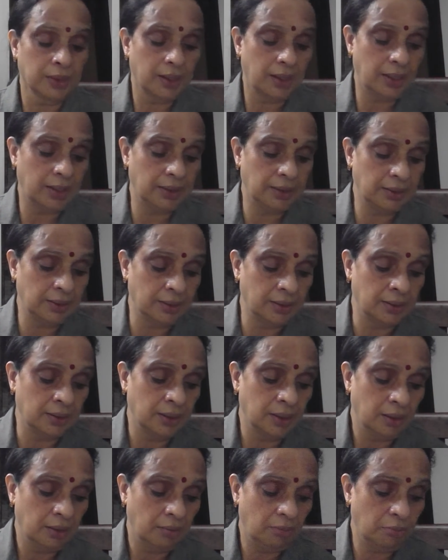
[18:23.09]
and the
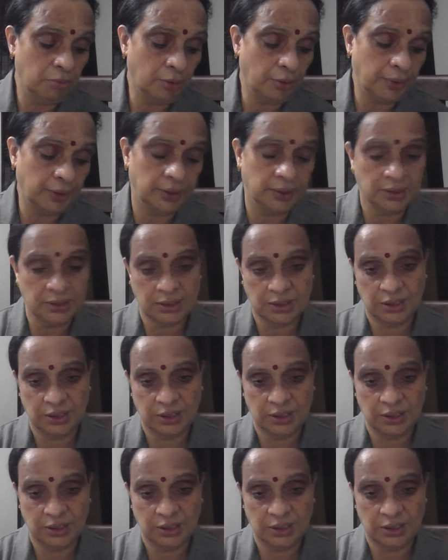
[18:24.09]
boy is